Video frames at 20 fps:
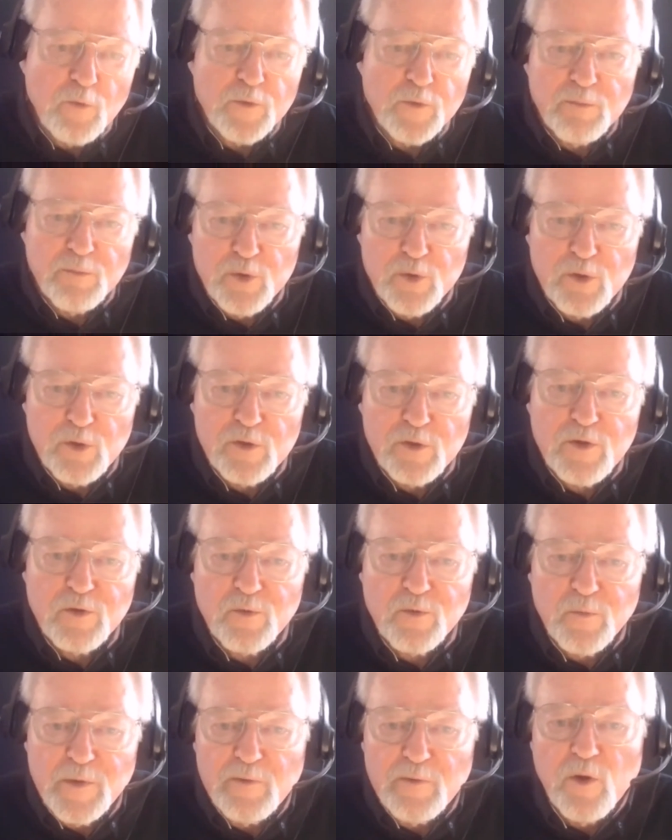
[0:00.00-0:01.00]
the book
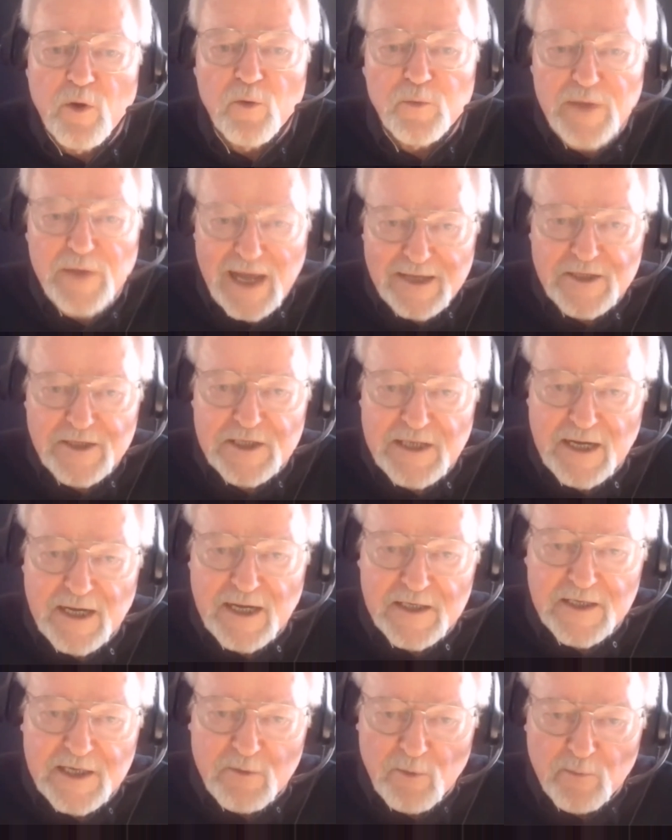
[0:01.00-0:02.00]
or rewrote that
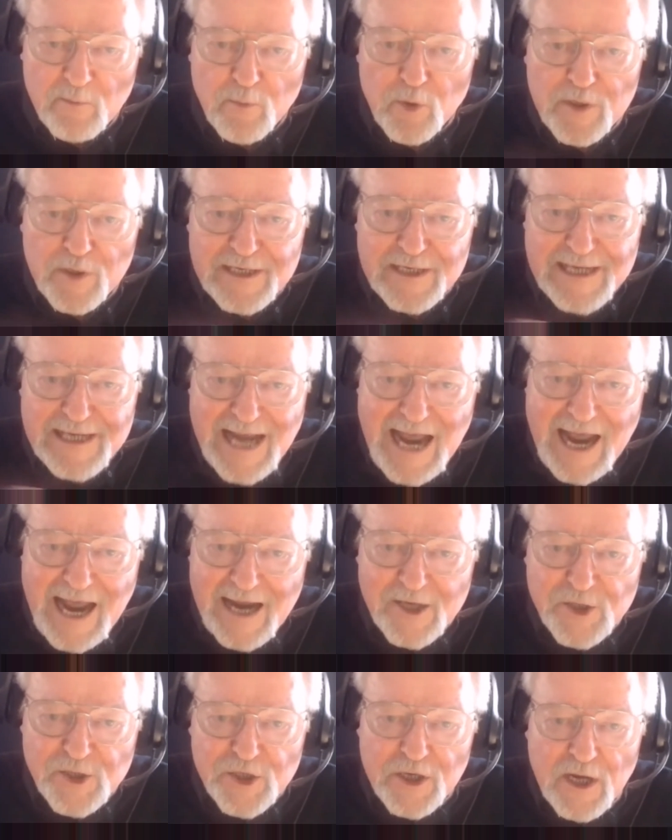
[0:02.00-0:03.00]
sentence, he would put
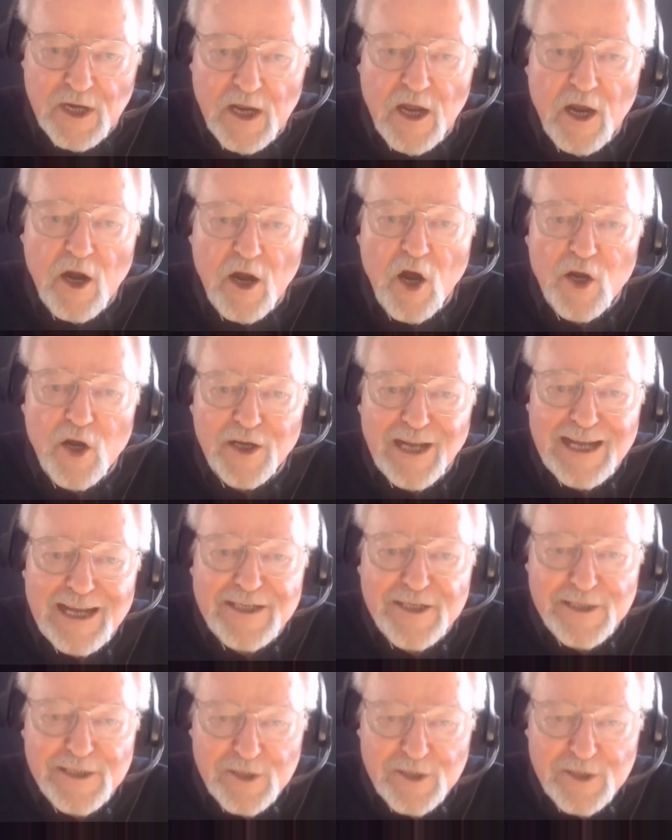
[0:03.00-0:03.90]
dash, unless he's